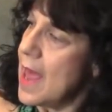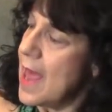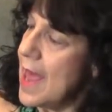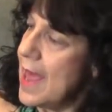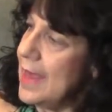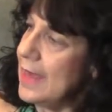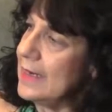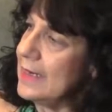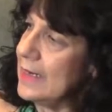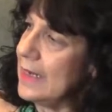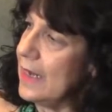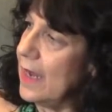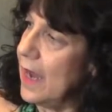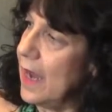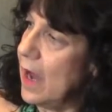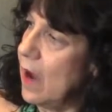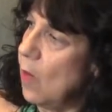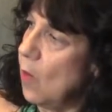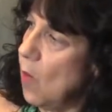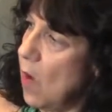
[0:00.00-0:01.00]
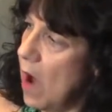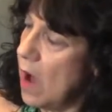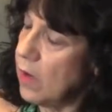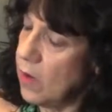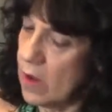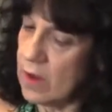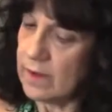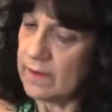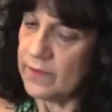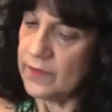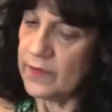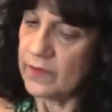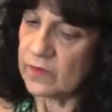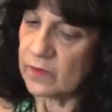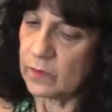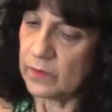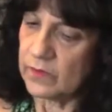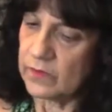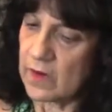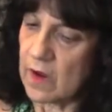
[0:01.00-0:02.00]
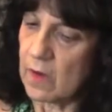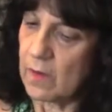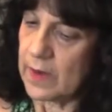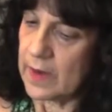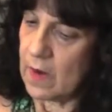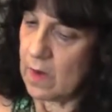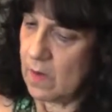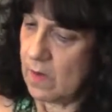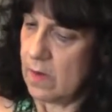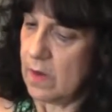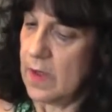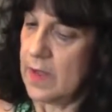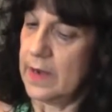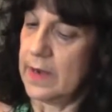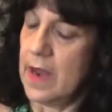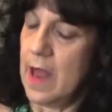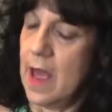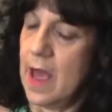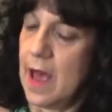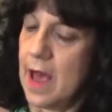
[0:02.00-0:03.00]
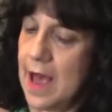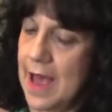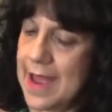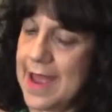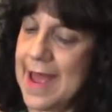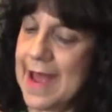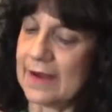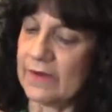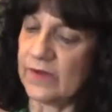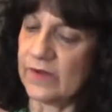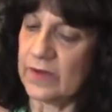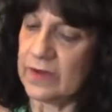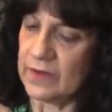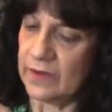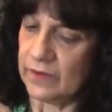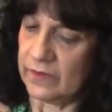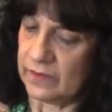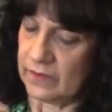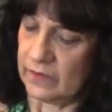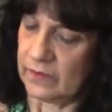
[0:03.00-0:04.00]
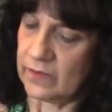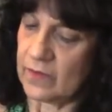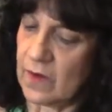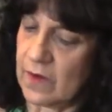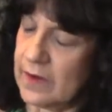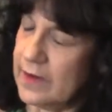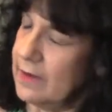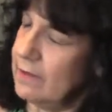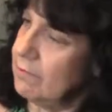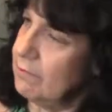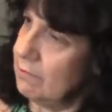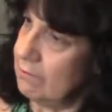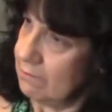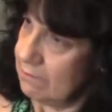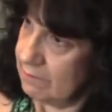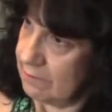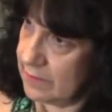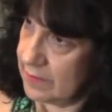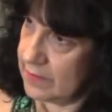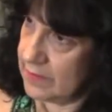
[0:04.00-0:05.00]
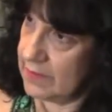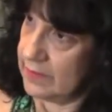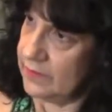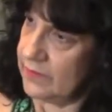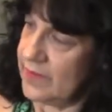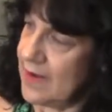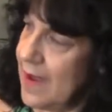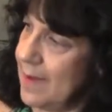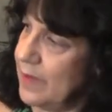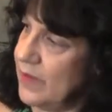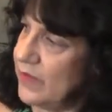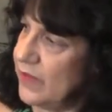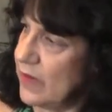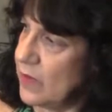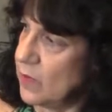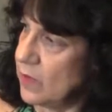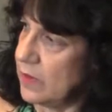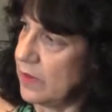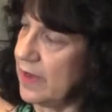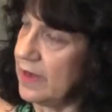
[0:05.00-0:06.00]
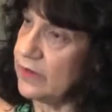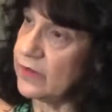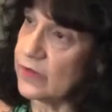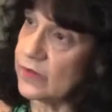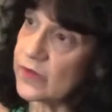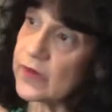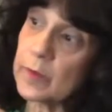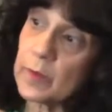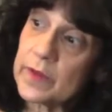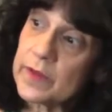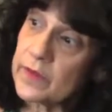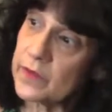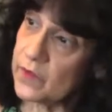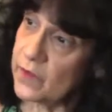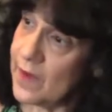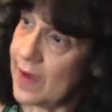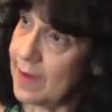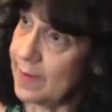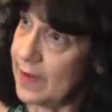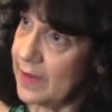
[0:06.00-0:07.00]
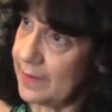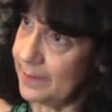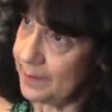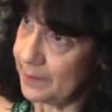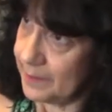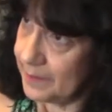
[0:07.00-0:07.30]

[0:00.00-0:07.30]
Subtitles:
And while all of this was going on, I actually started establishing a relationship with his family